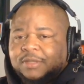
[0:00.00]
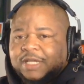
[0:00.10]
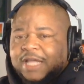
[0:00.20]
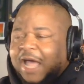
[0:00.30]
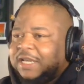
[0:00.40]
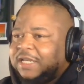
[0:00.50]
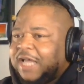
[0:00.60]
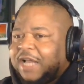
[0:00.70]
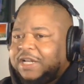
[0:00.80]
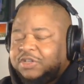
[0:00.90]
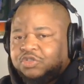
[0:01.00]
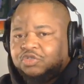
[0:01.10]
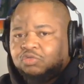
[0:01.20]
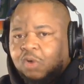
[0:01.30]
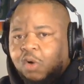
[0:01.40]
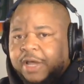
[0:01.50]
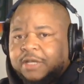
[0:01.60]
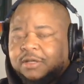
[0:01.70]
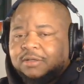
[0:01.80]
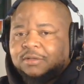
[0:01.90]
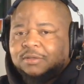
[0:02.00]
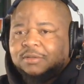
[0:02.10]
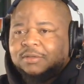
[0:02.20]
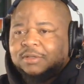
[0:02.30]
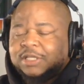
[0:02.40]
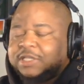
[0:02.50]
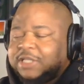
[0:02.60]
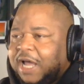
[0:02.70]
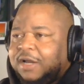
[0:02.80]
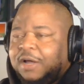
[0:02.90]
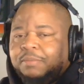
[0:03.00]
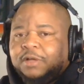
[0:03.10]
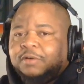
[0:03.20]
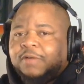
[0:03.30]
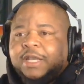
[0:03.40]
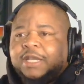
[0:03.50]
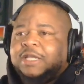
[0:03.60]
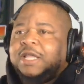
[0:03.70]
Got destroyed. Just got obliterated